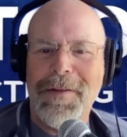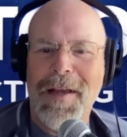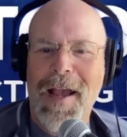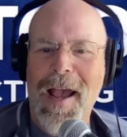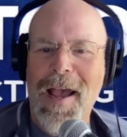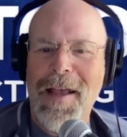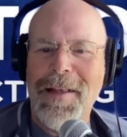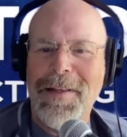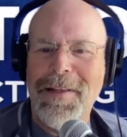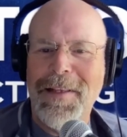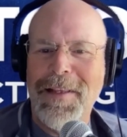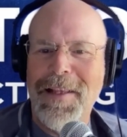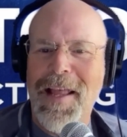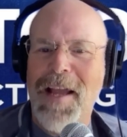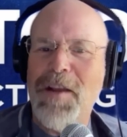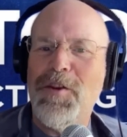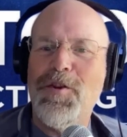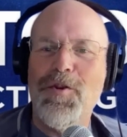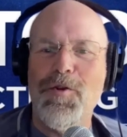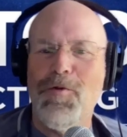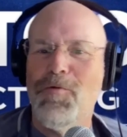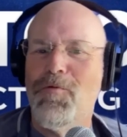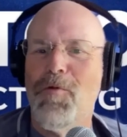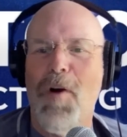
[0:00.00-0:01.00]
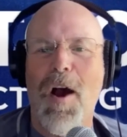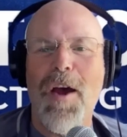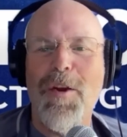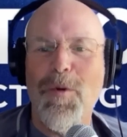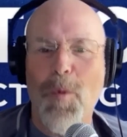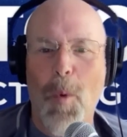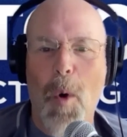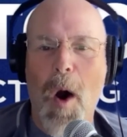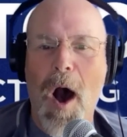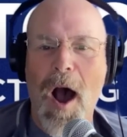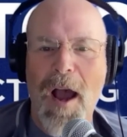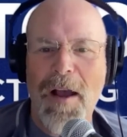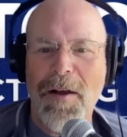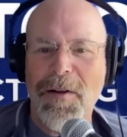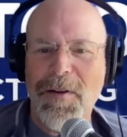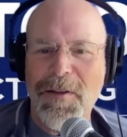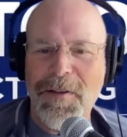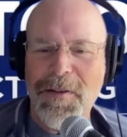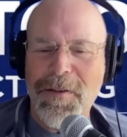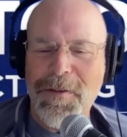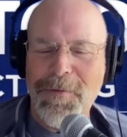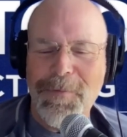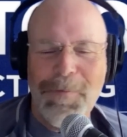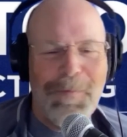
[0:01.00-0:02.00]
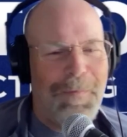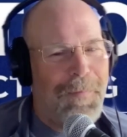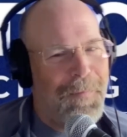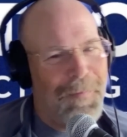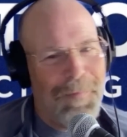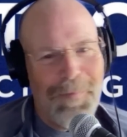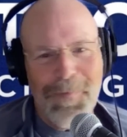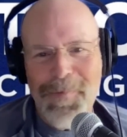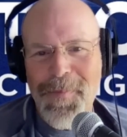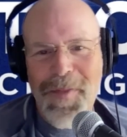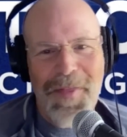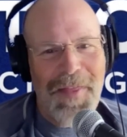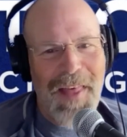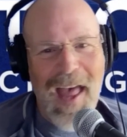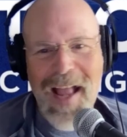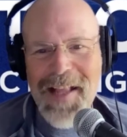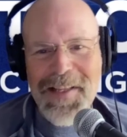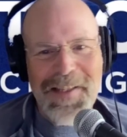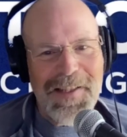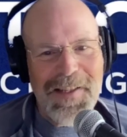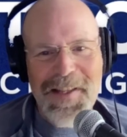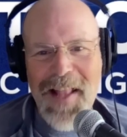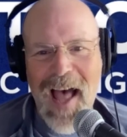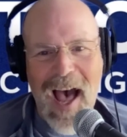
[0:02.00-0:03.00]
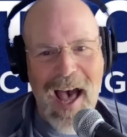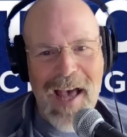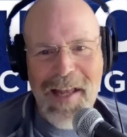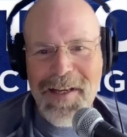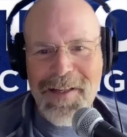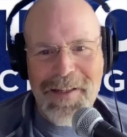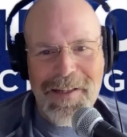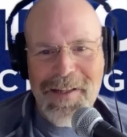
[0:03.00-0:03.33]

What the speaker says: let you run wild. That's not